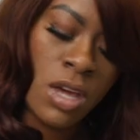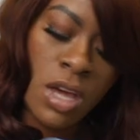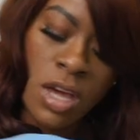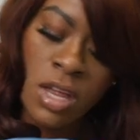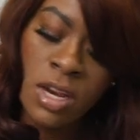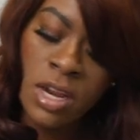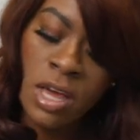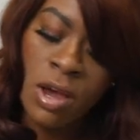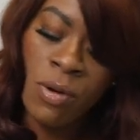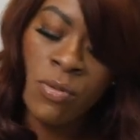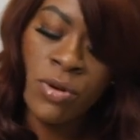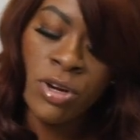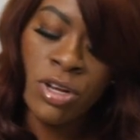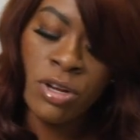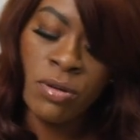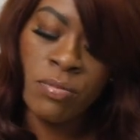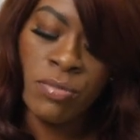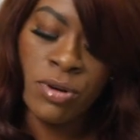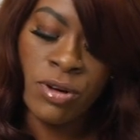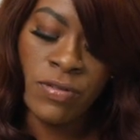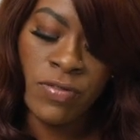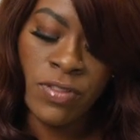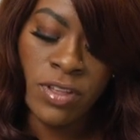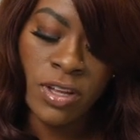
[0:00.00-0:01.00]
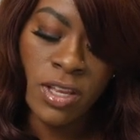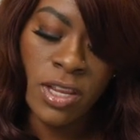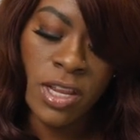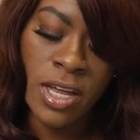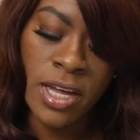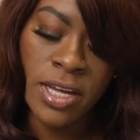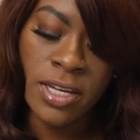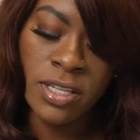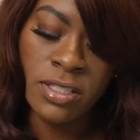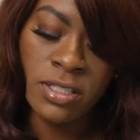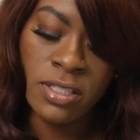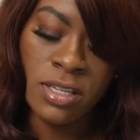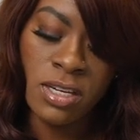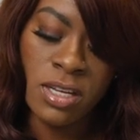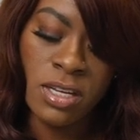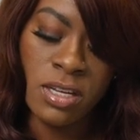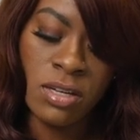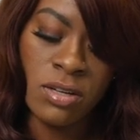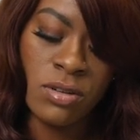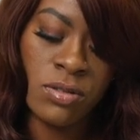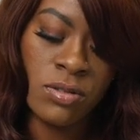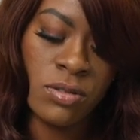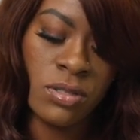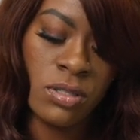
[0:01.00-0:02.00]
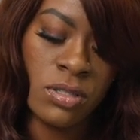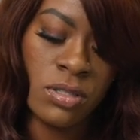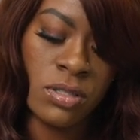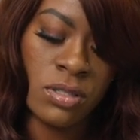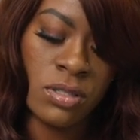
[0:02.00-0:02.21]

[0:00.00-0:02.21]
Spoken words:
And now we're going to buff the client's nails.